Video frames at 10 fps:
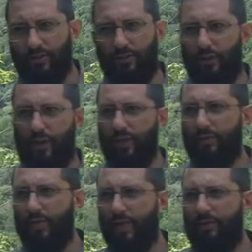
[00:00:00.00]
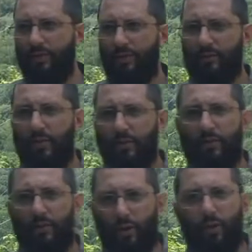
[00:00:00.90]
You say, well, no, I have another opinion.
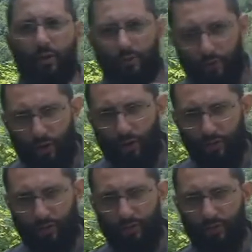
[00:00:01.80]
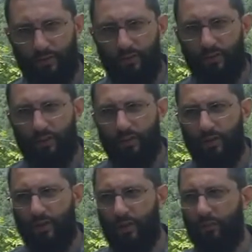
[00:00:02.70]
No, you're wrong.
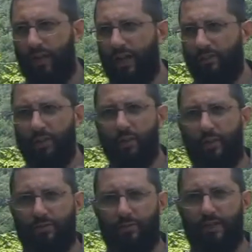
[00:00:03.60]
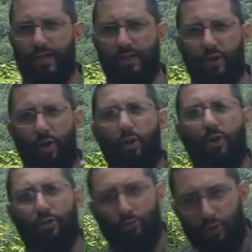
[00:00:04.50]
Well, I have another way of looking at it. No,
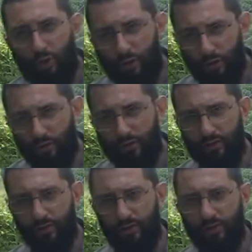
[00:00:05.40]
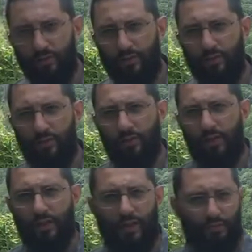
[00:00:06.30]
you're wrong.
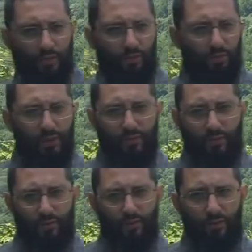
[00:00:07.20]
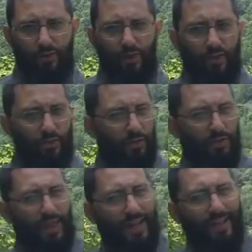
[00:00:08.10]
If you don't believe the truth, you
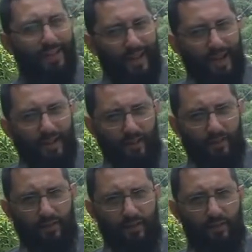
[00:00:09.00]
believe a lie.